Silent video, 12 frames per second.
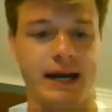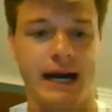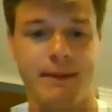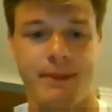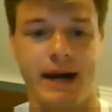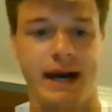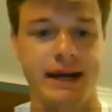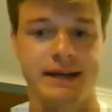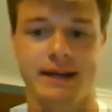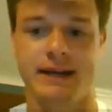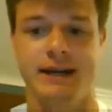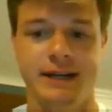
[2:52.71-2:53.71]
guy back.
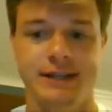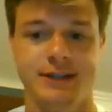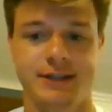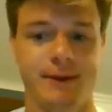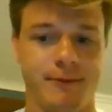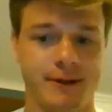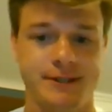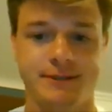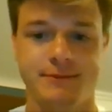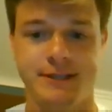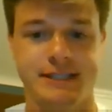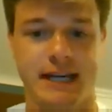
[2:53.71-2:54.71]
So, once
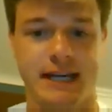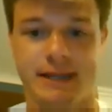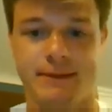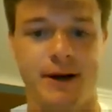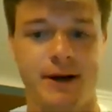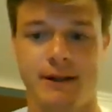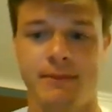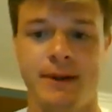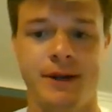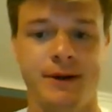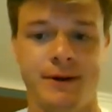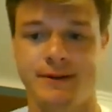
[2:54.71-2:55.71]
we just got the ball to the
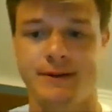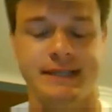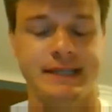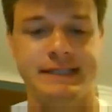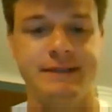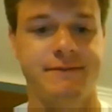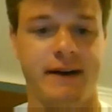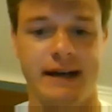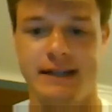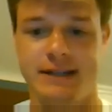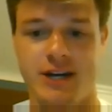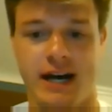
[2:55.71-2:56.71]
middle, it was an easy find
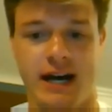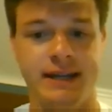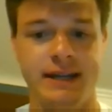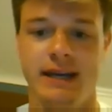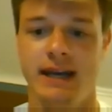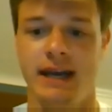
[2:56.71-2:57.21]
to John.